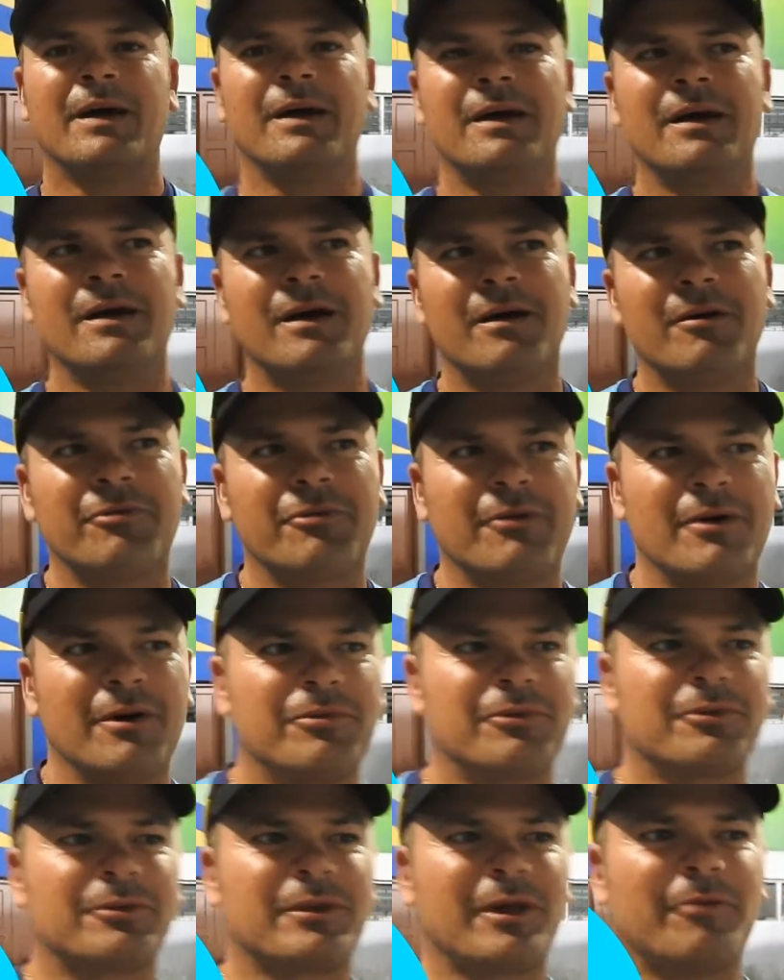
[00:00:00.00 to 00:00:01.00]
Yeah,
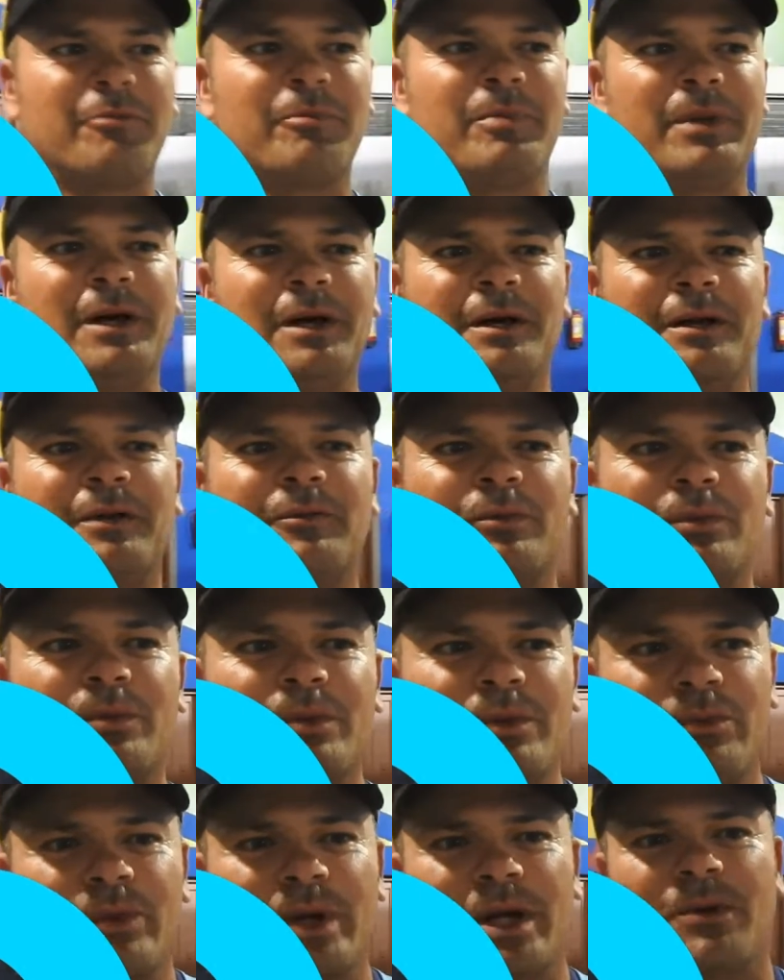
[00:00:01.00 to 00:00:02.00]
I've played
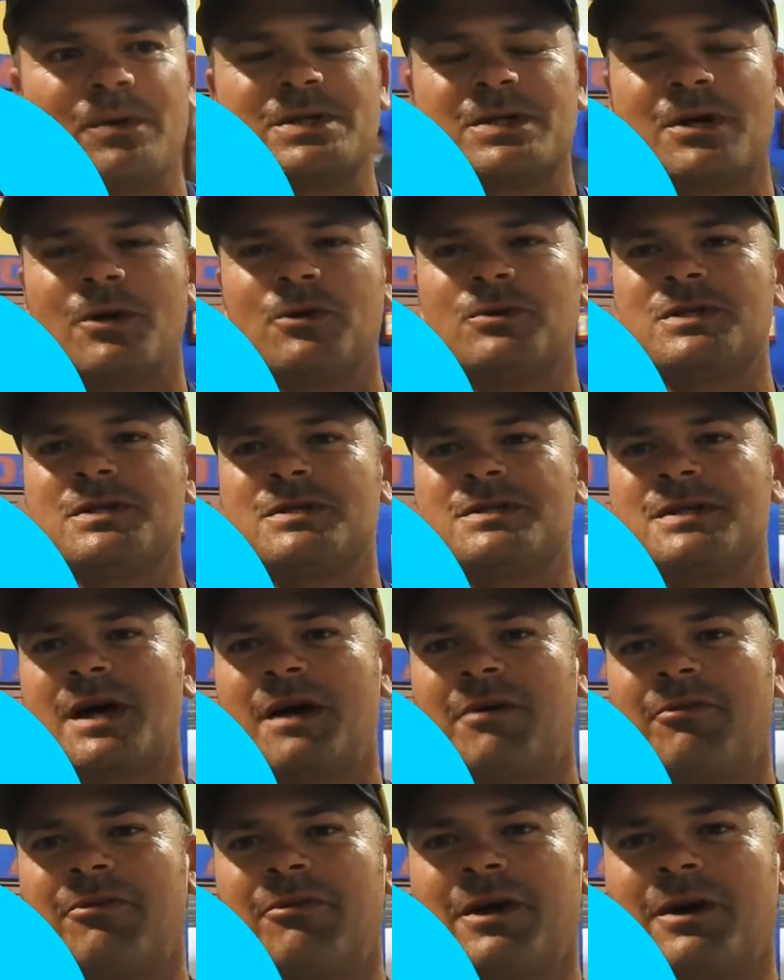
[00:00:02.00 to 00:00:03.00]
when I was coaching
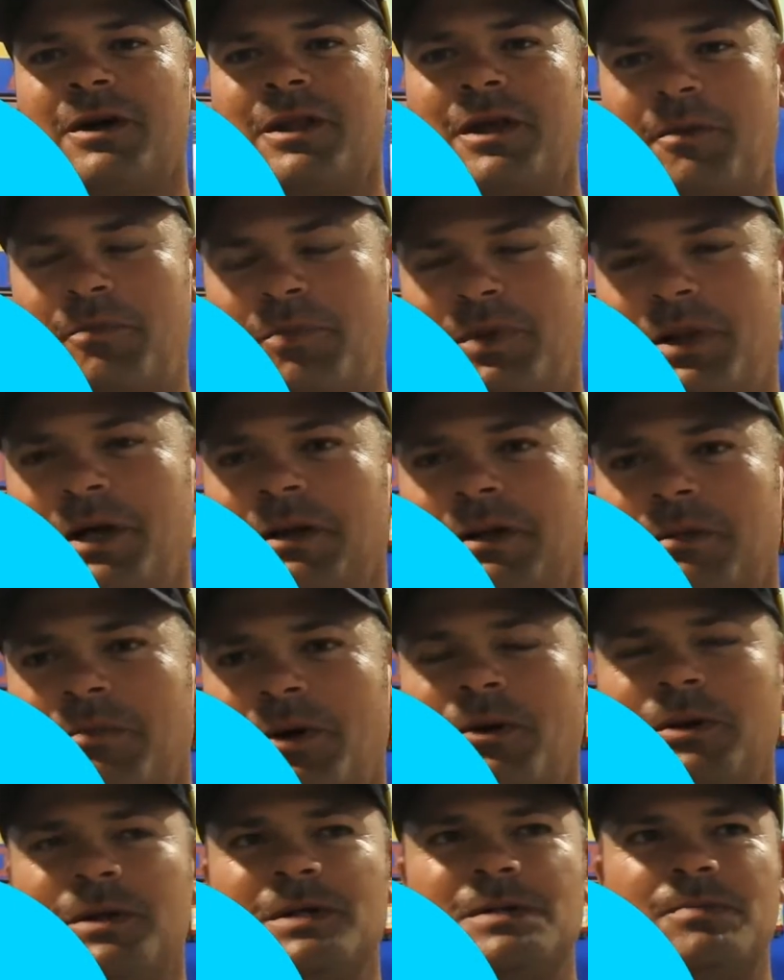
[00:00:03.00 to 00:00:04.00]
South Africa. They played the
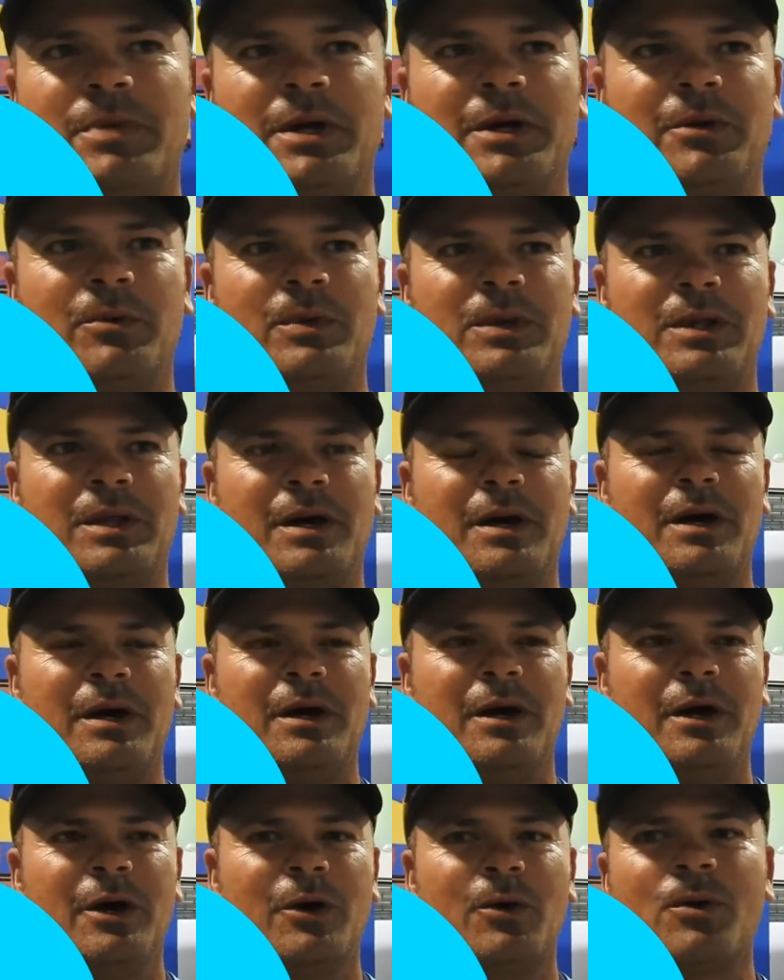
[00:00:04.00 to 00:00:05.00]
bowlers played with the
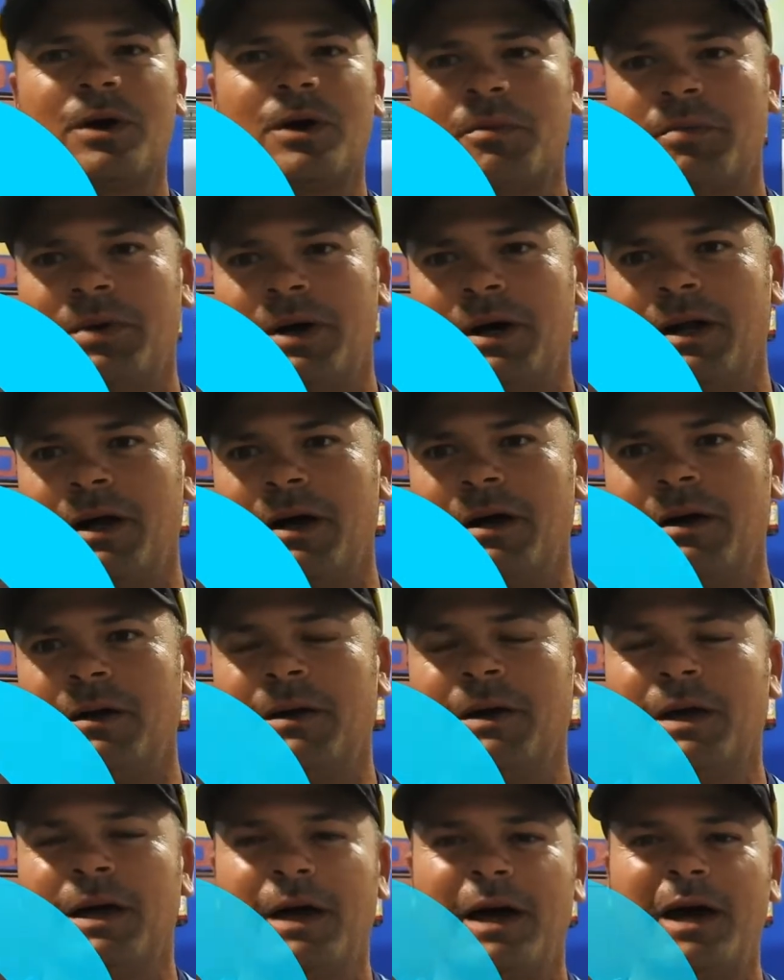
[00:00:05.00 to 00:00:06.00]
kookaburra.
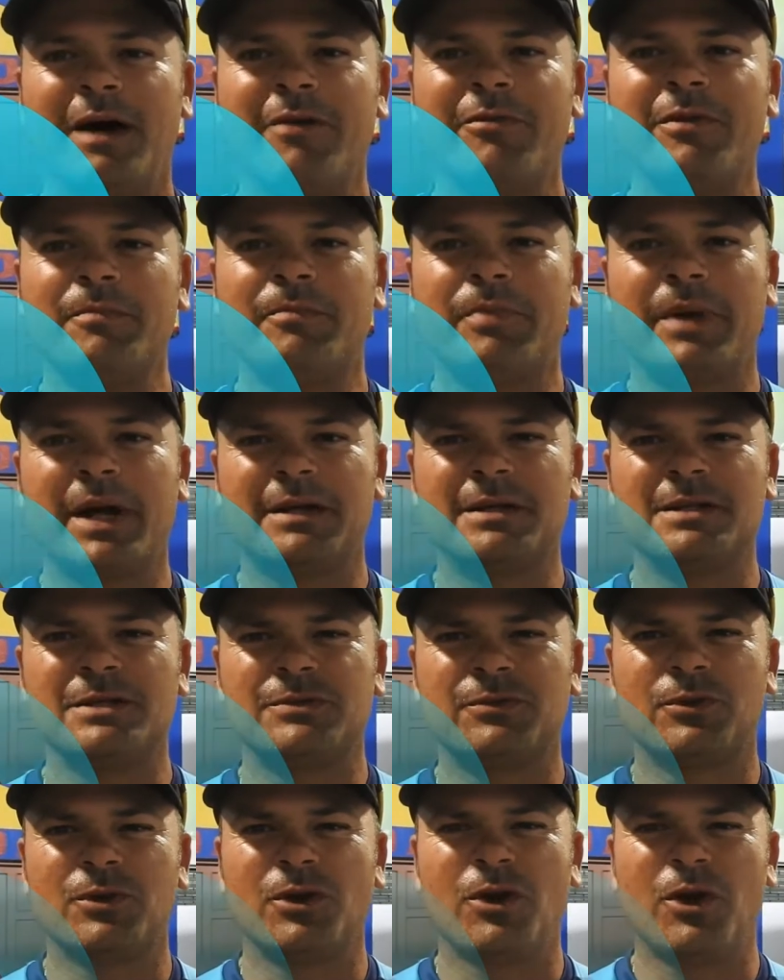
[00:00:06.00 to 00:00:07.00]
Having practiced
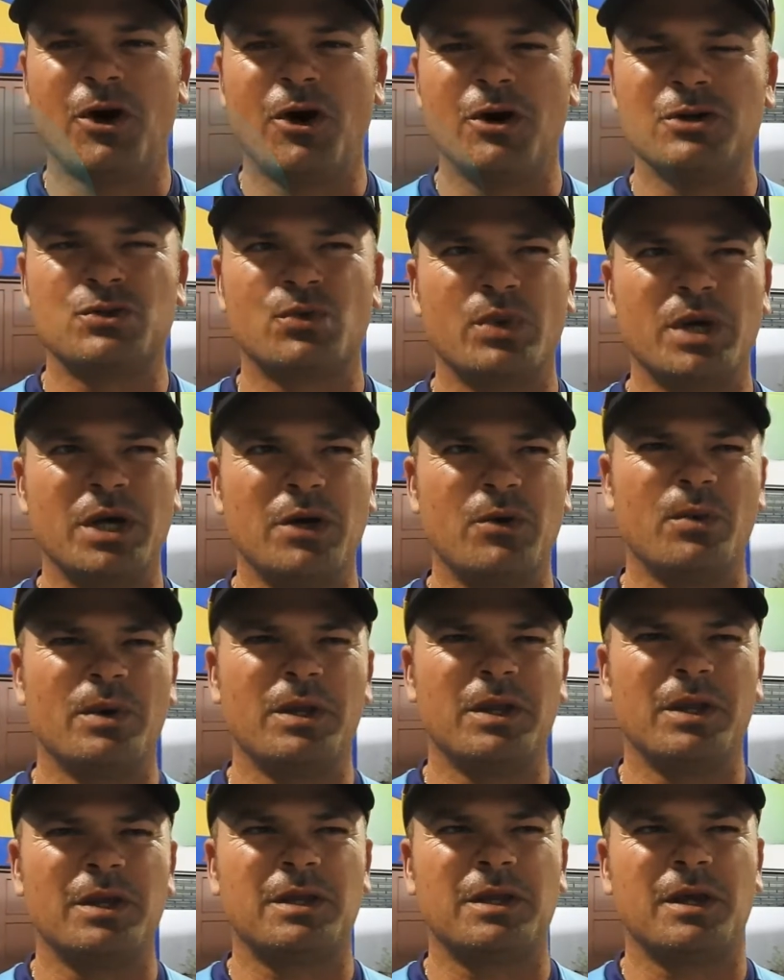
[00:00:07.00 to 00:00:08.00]
for the last week with
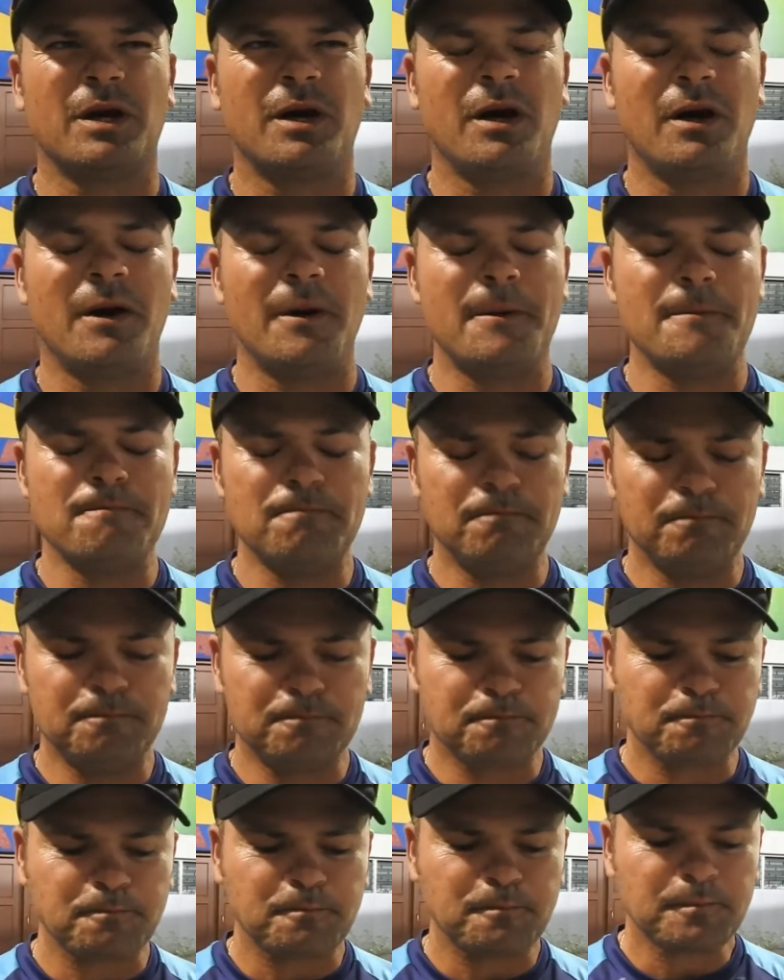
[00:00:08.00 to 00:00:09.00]
it,
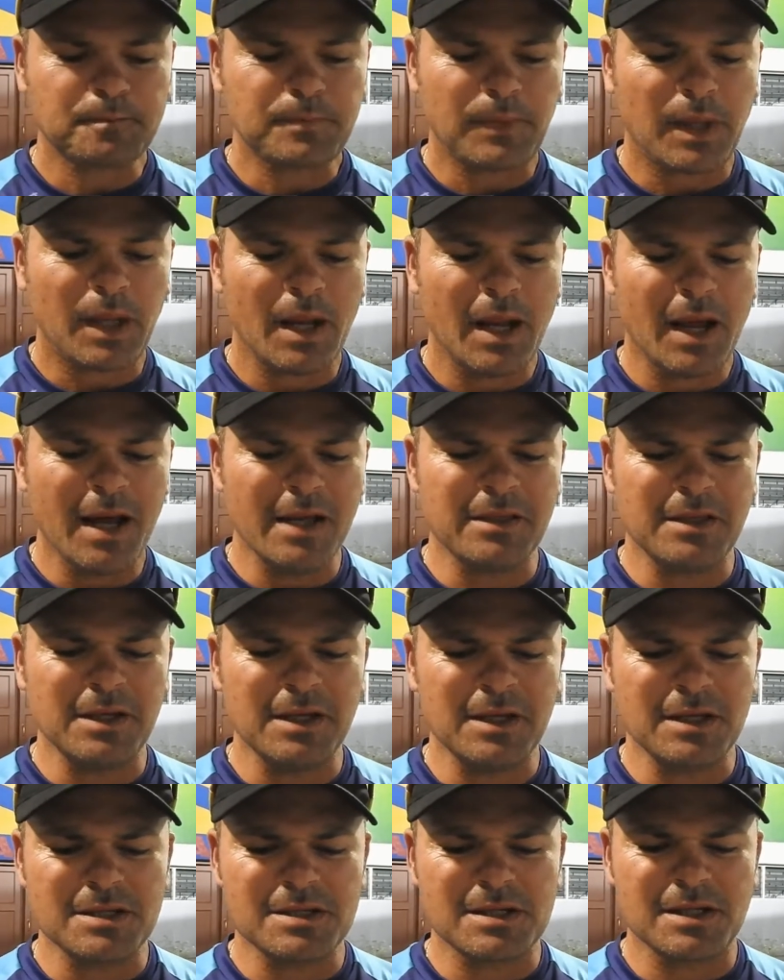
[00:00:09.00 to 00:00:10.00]
I
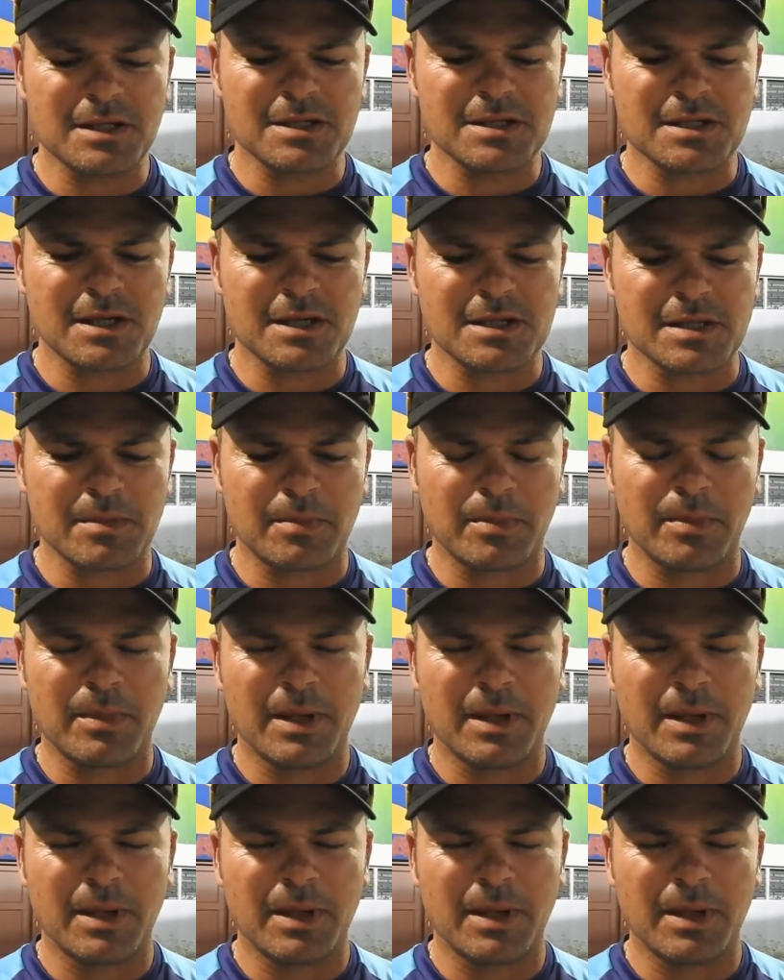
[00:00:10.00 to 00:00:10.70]
think it's a.